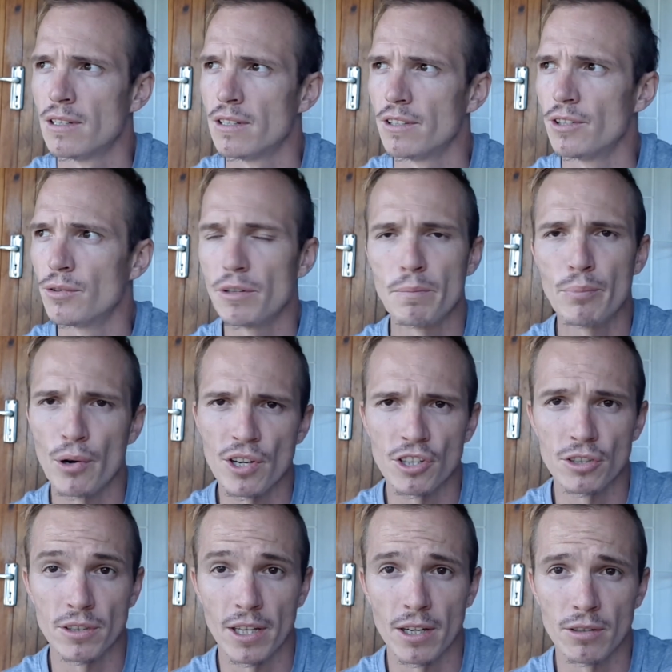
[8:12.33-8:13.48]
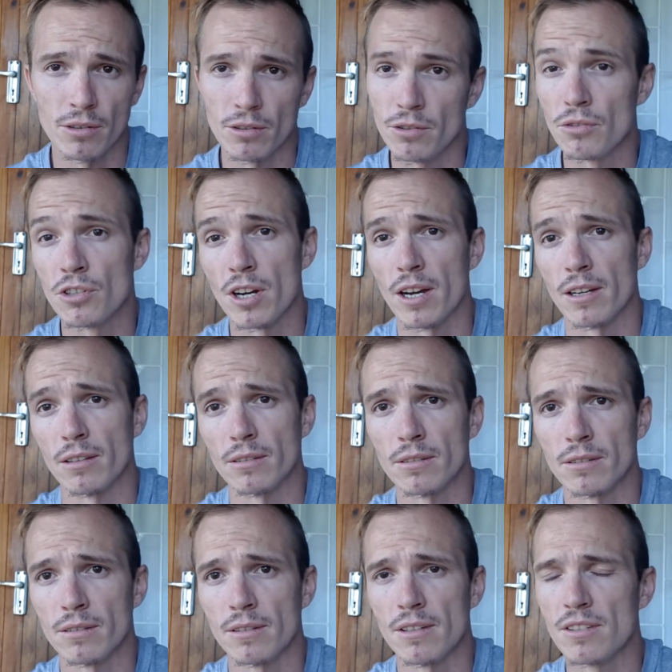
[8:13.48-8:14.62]
your depression out on your child?
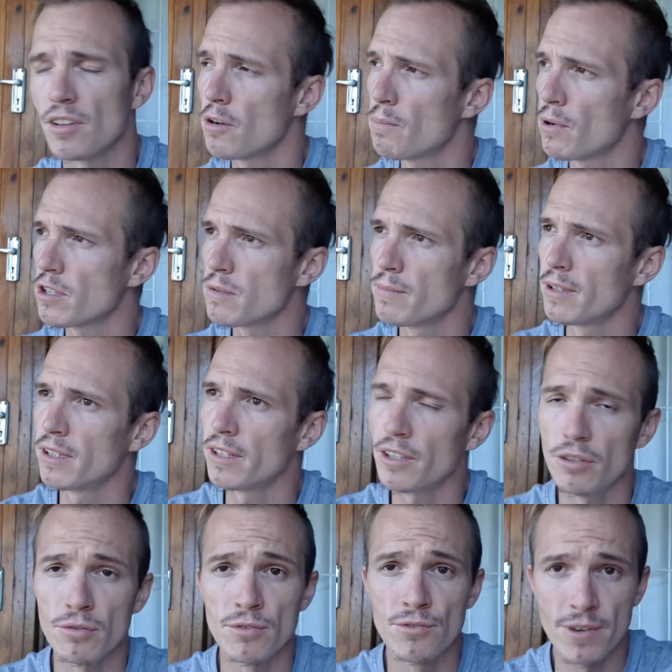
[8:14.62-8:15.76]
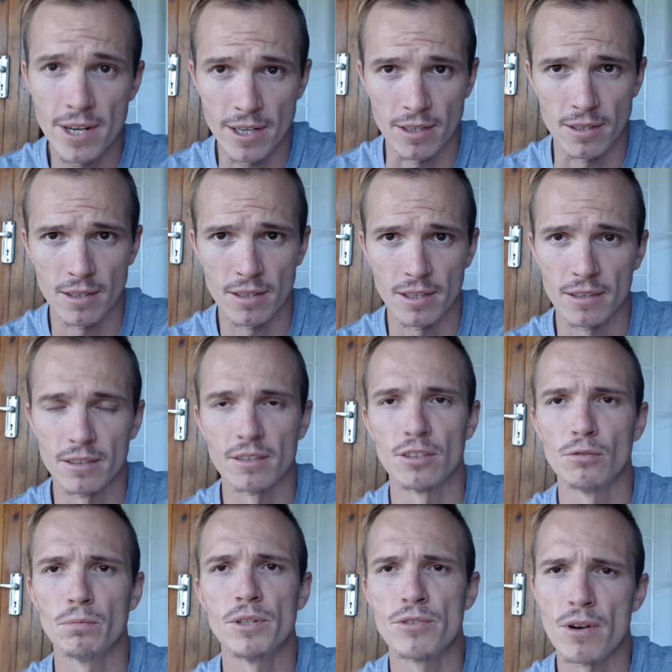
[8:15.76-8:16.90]
Is there a possibility that you drink and that
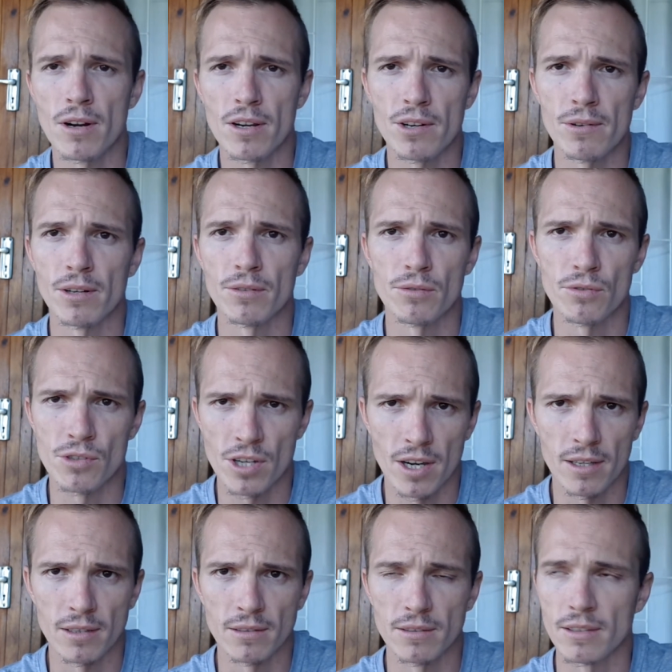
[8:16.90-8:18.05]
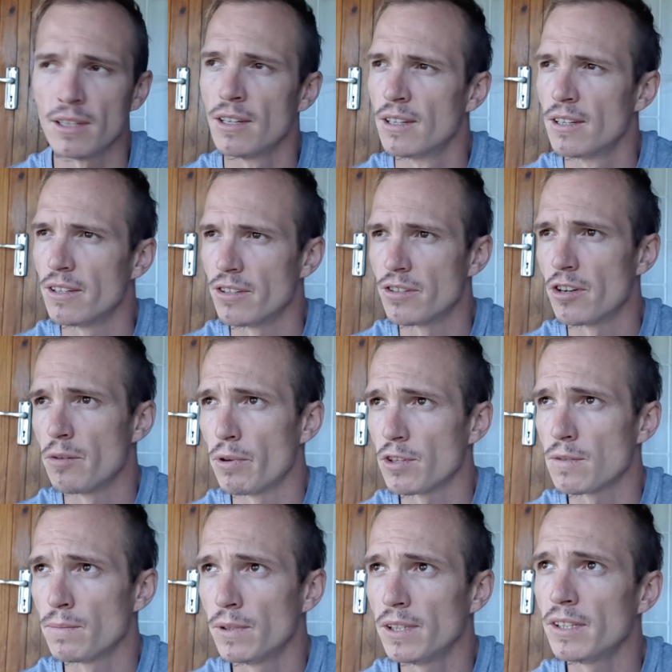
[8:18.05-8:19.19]
you'll be drunk around your child? Is there a
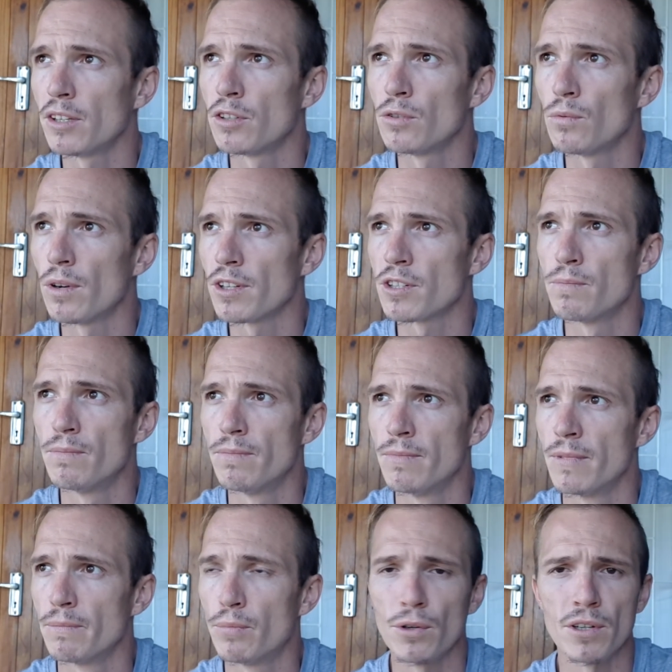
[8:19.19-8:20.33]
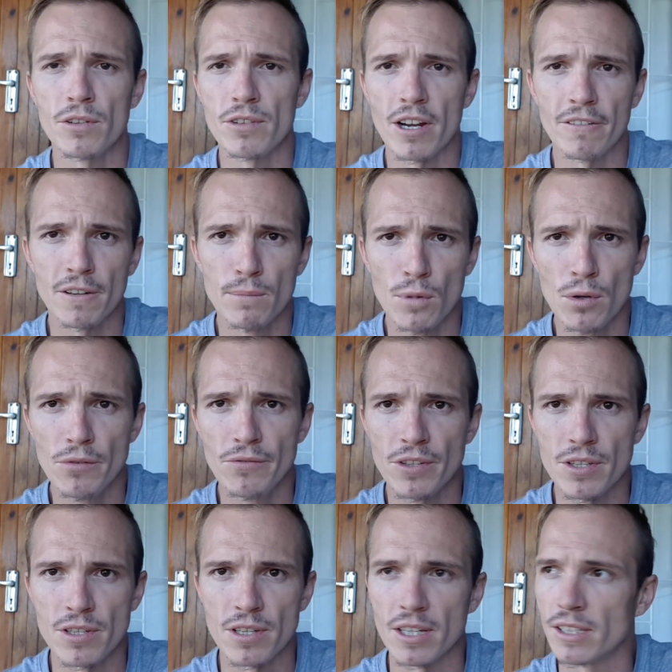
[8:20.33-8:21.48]
possibility that you watch pornographic
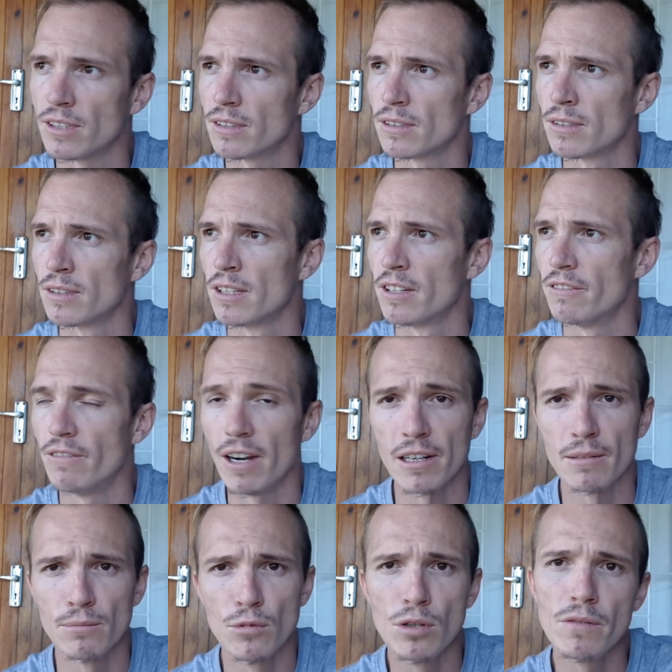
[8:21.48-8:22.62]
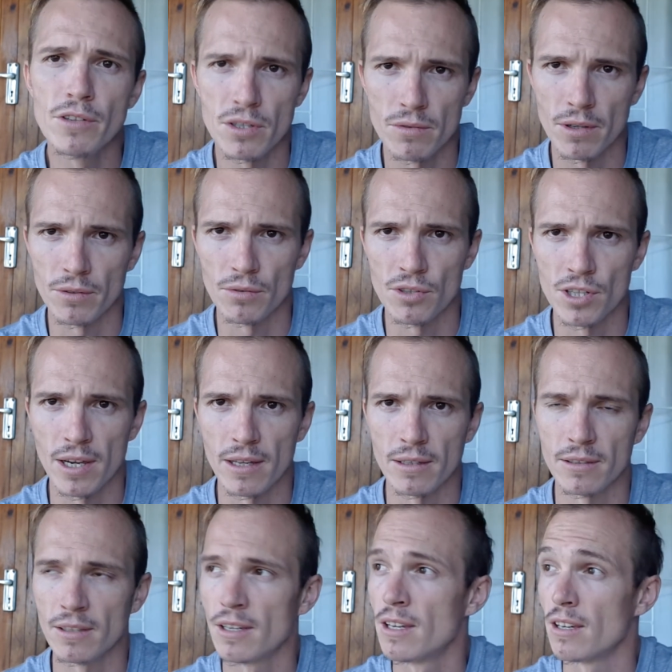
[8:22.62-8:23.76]
movies and violent movies around your child?
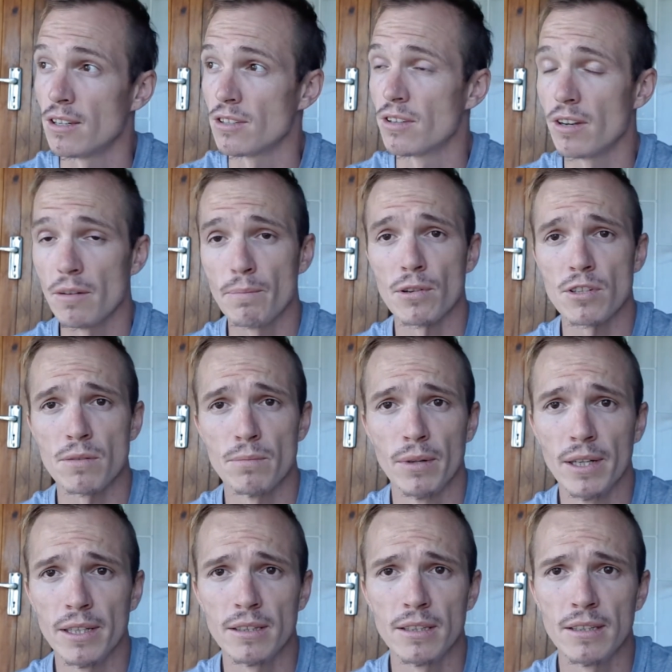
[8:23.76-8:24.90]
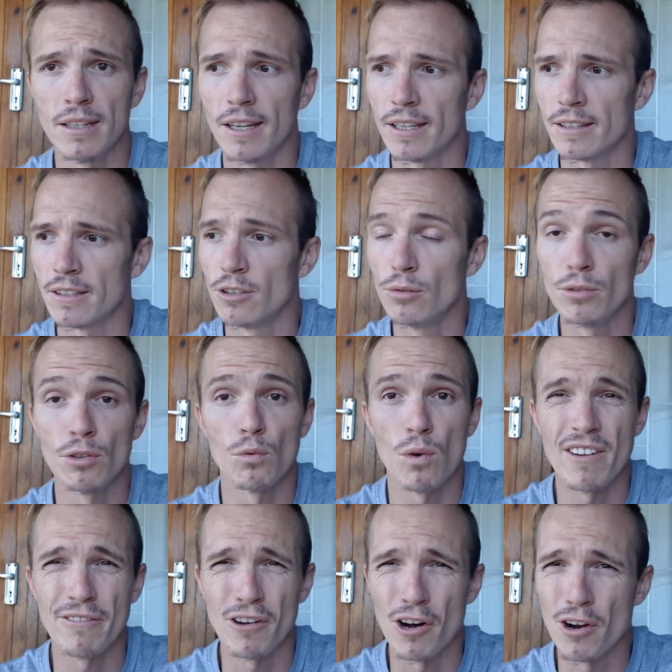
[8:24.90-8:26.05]
Is there a possibility that you and your
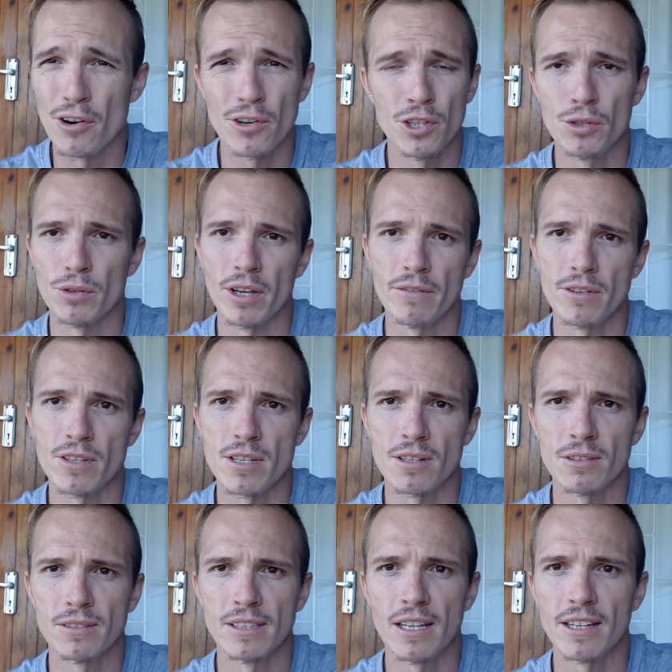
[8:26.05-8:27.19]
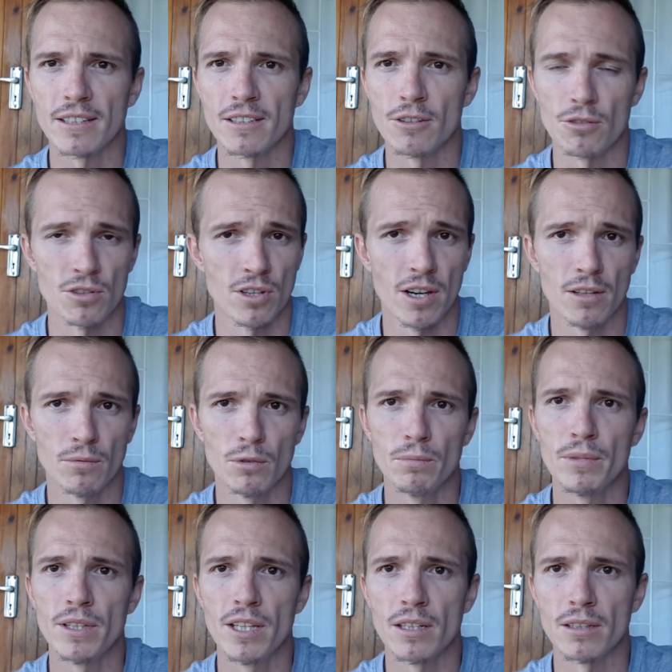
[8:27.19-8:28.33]
wife argue every single night and your child will
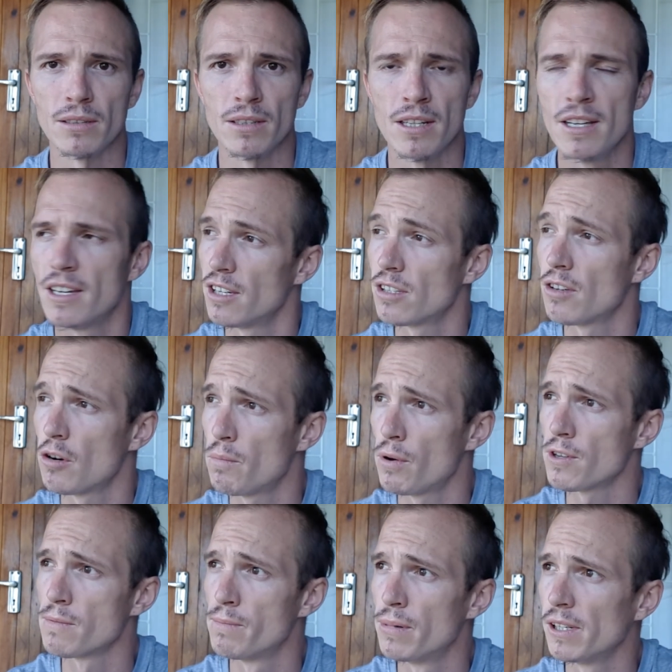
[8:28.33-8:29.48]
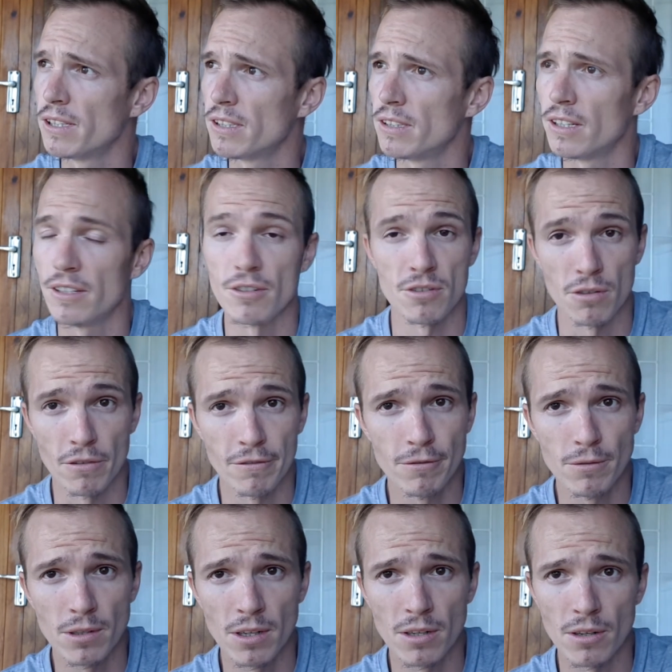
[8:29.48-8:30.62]
be there? Is there a possibility that there's no
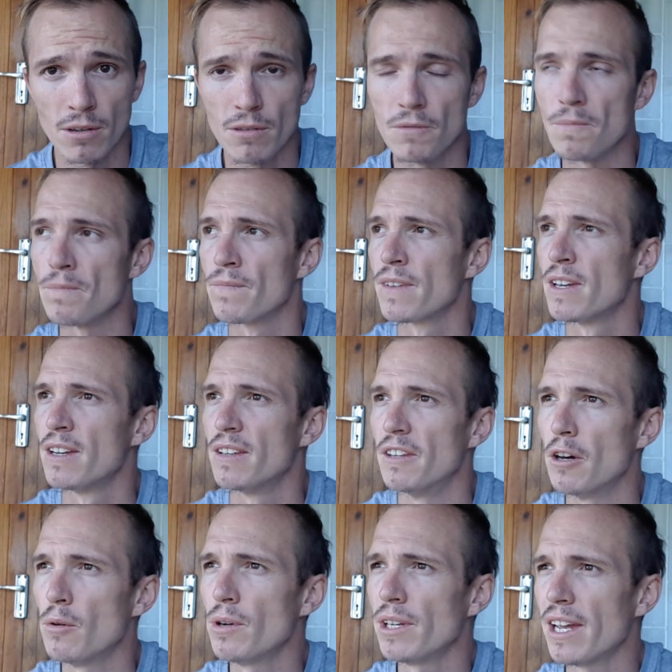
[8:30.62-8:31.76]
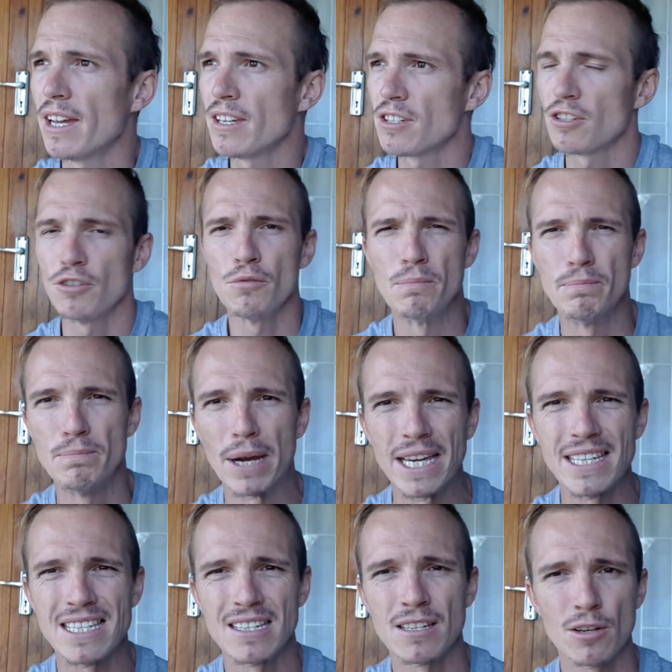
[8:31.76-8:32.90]
food in the home? No one asks you
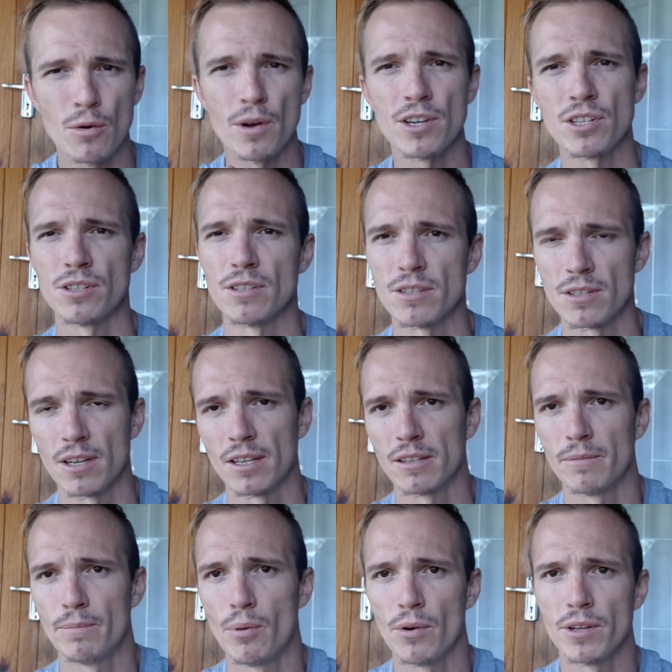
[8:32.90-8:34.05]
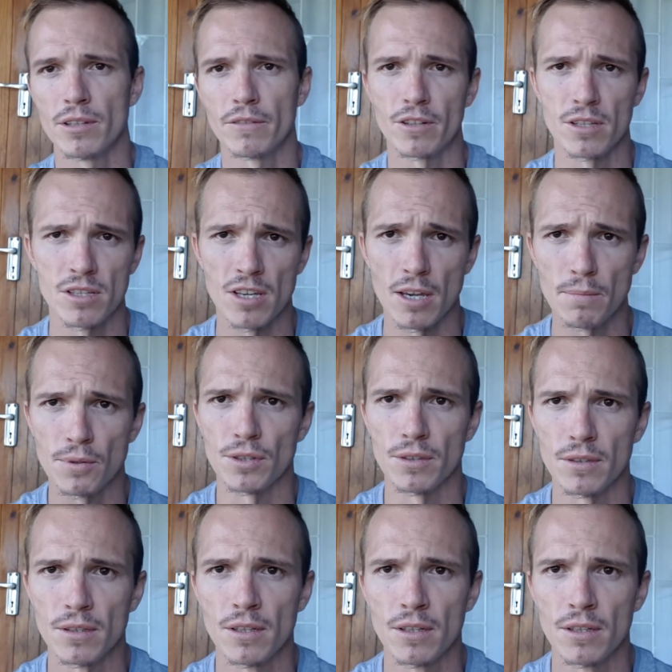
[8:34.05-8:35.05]
basic questions at the point of conception